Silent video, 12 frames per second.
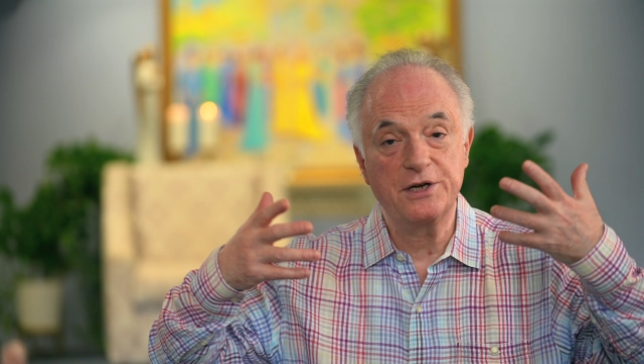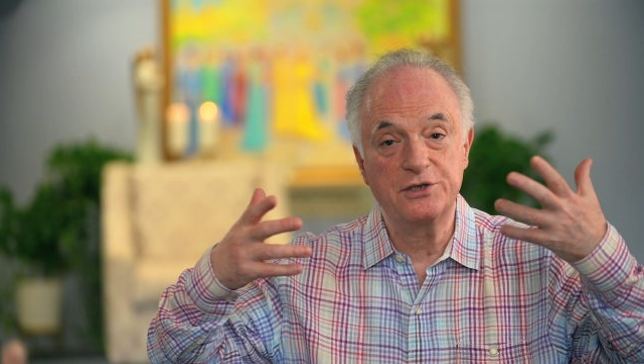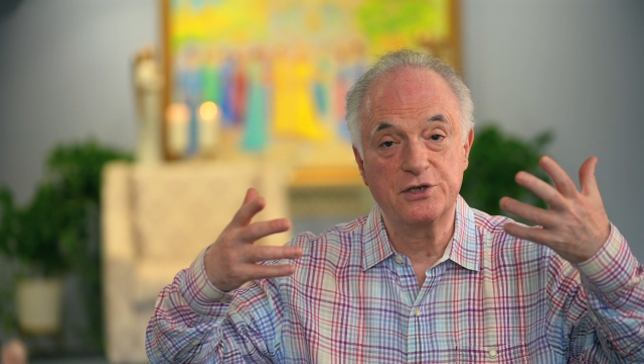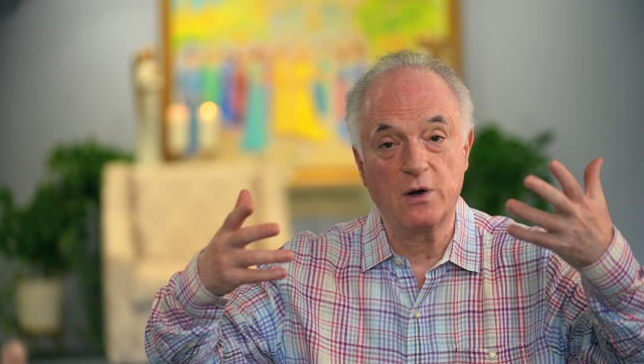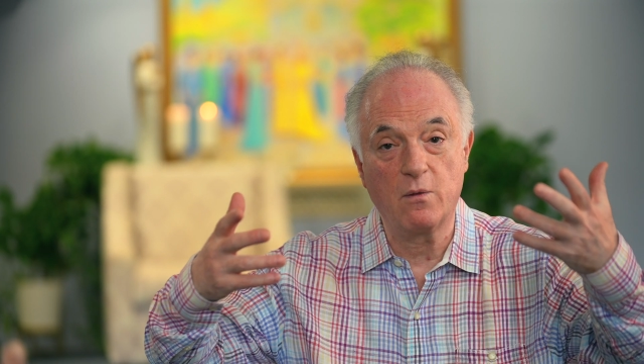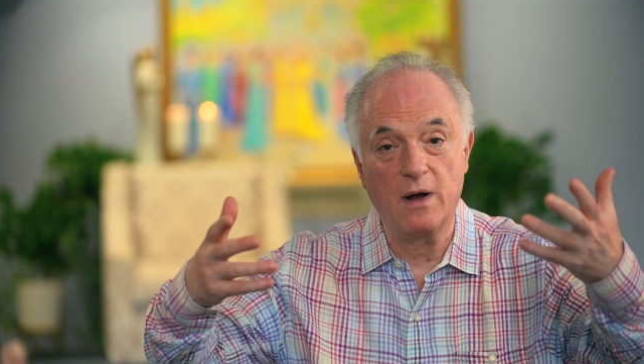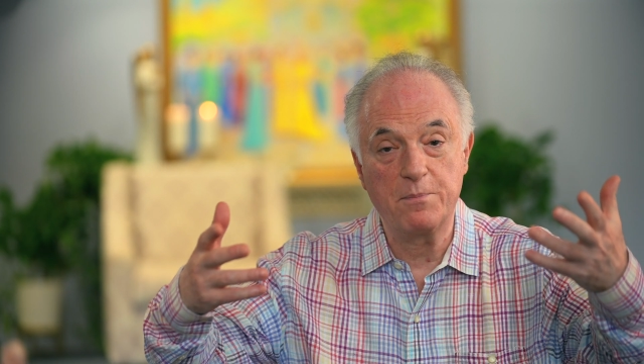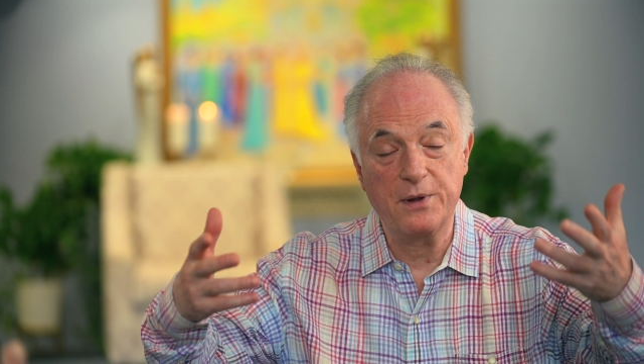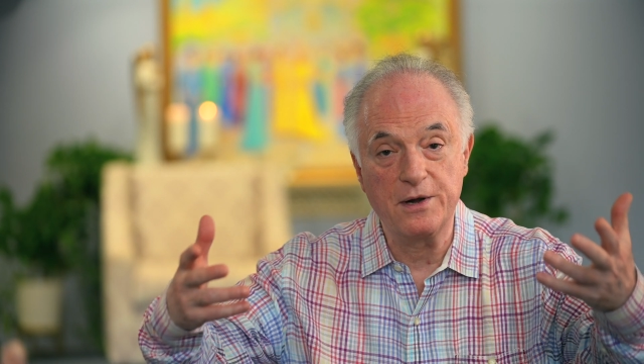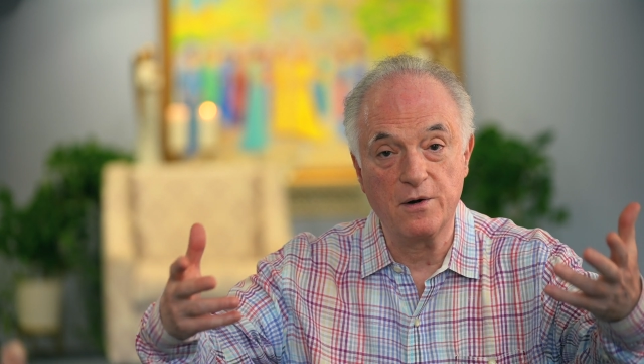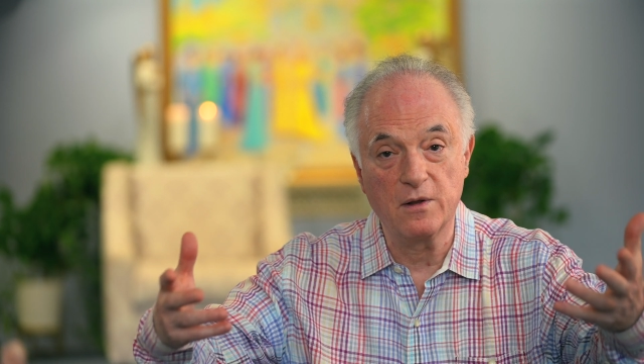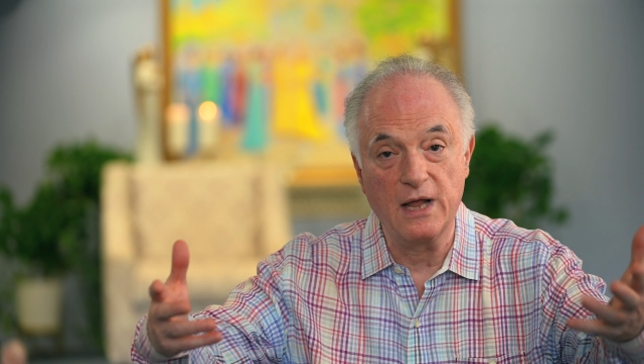show up
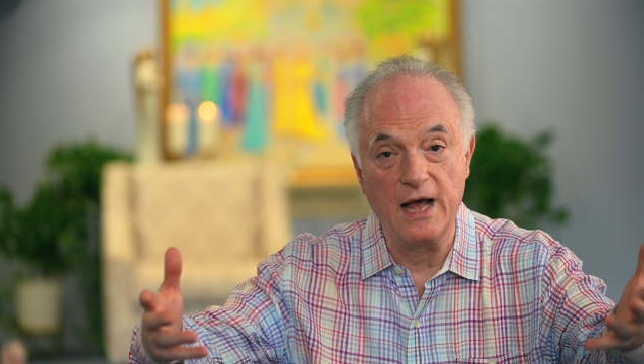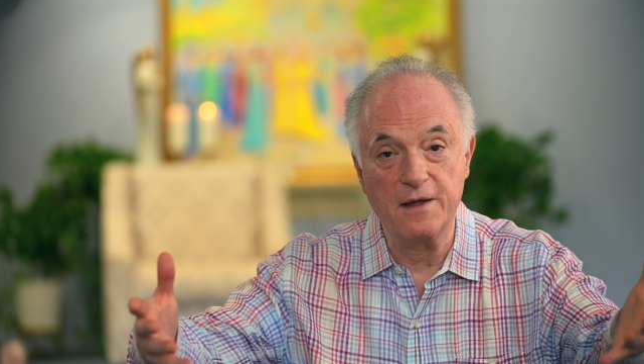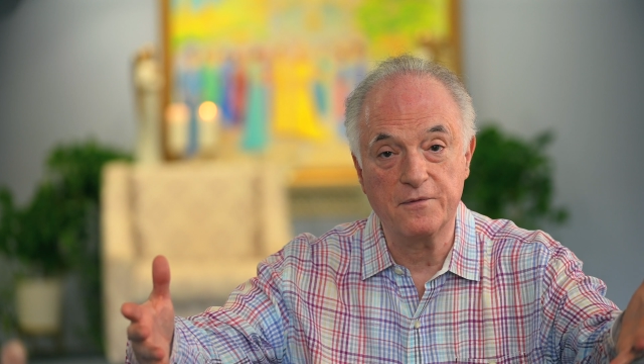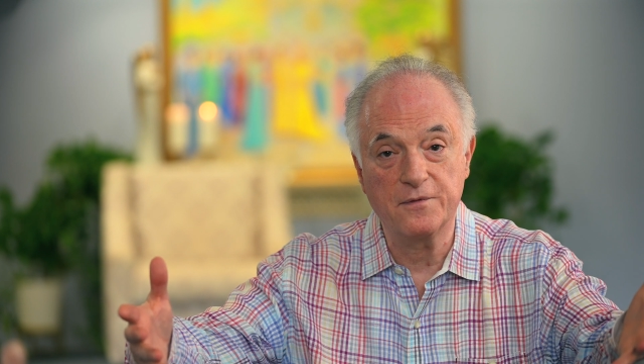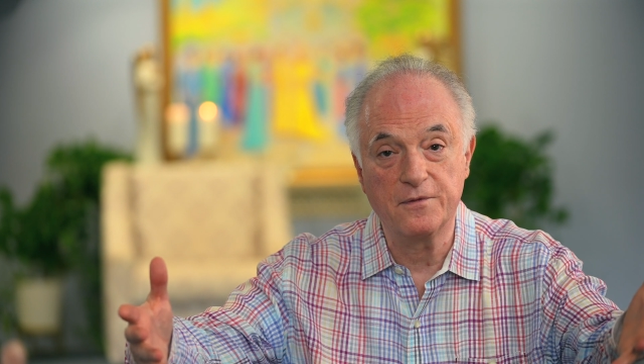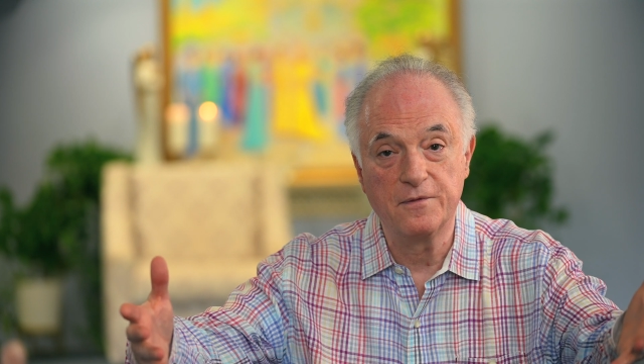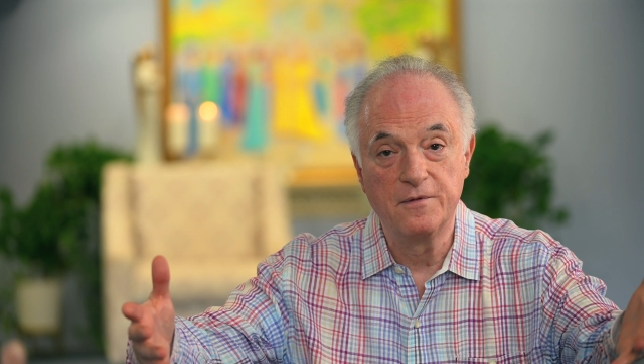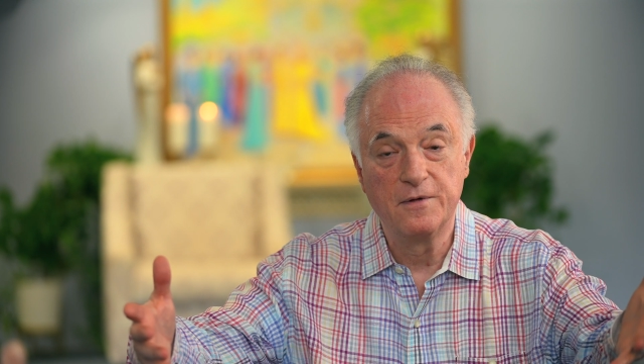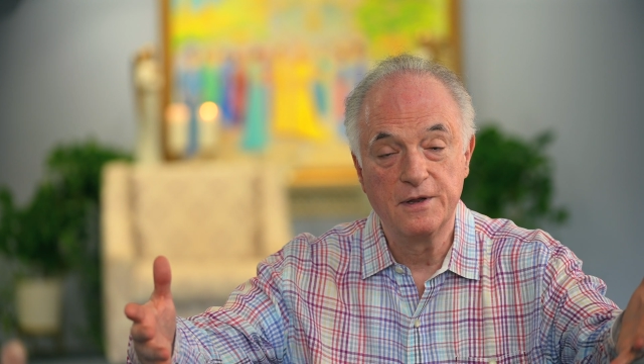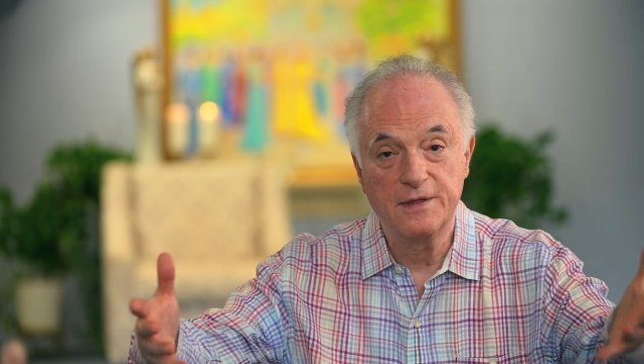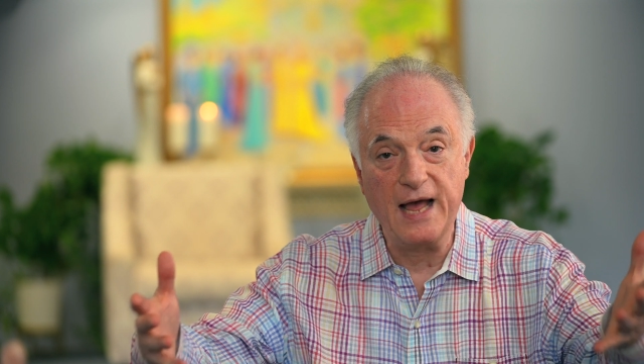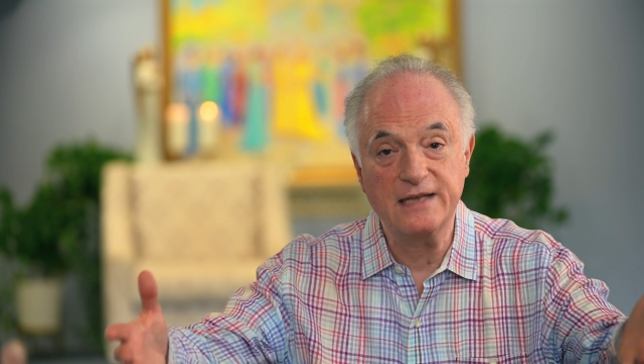in your life.
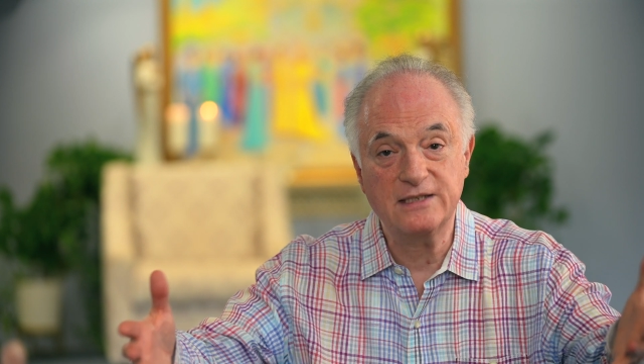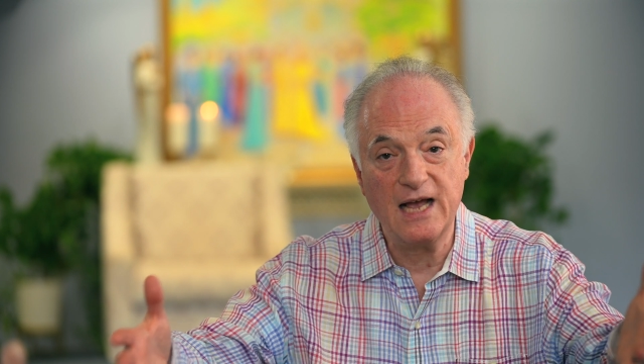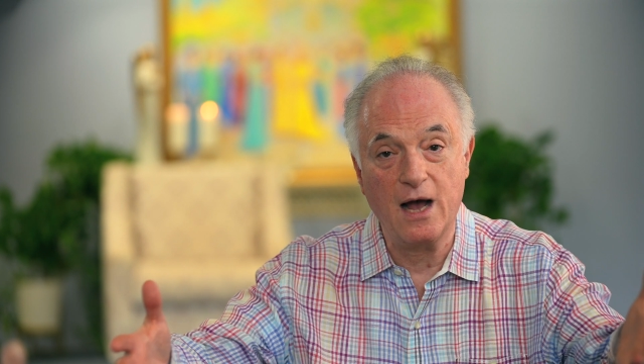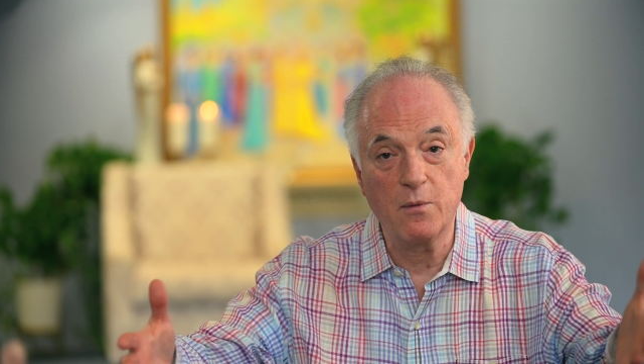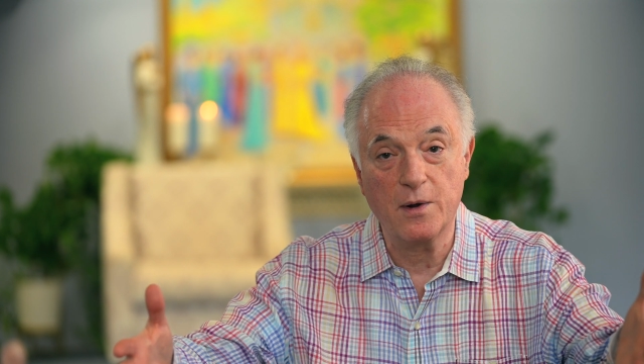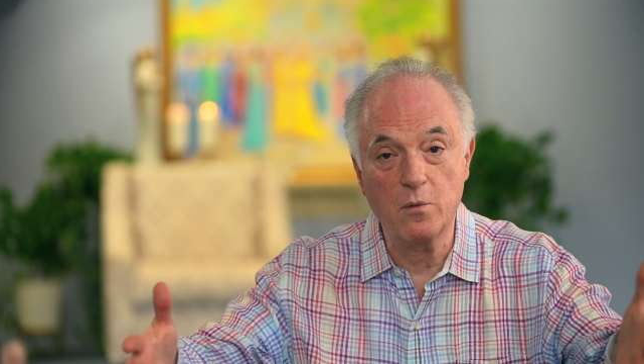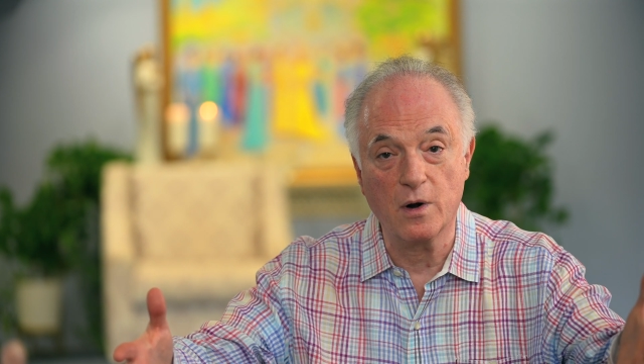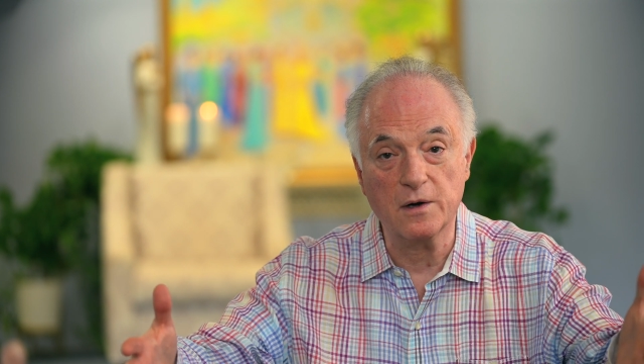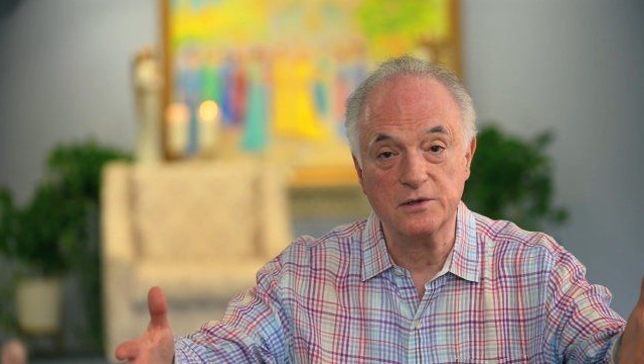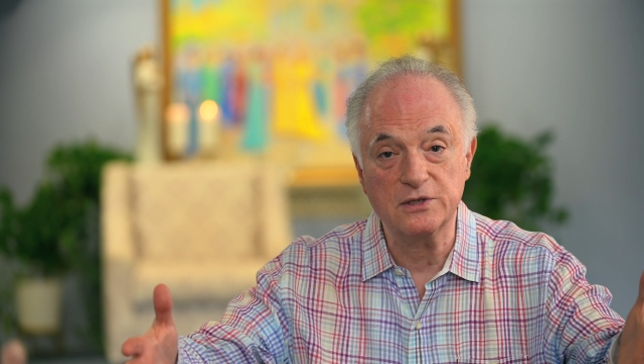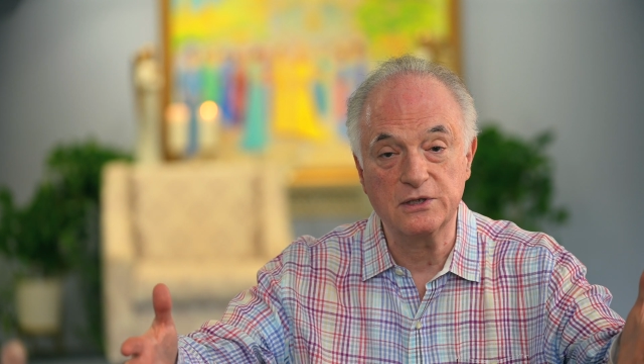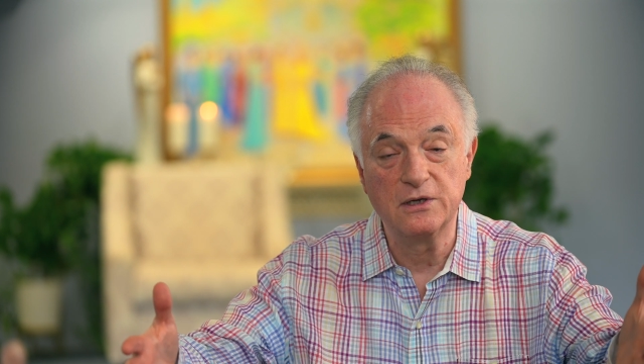That's how it
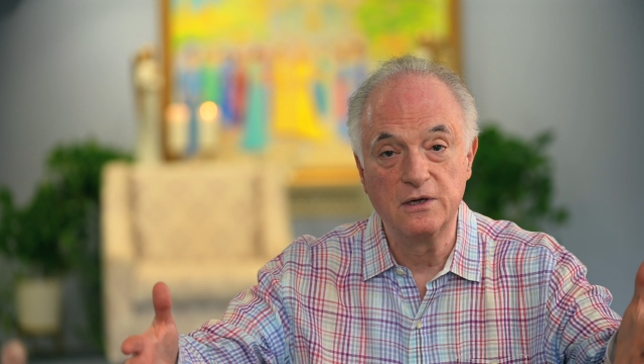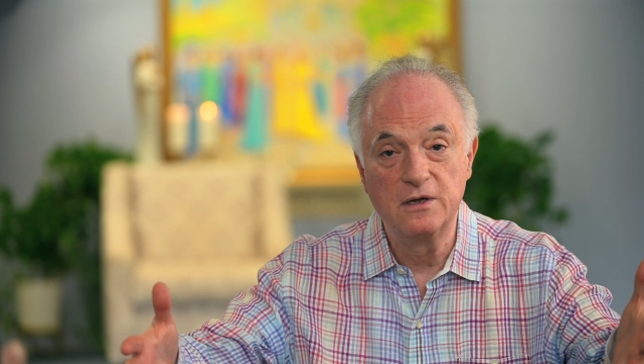works.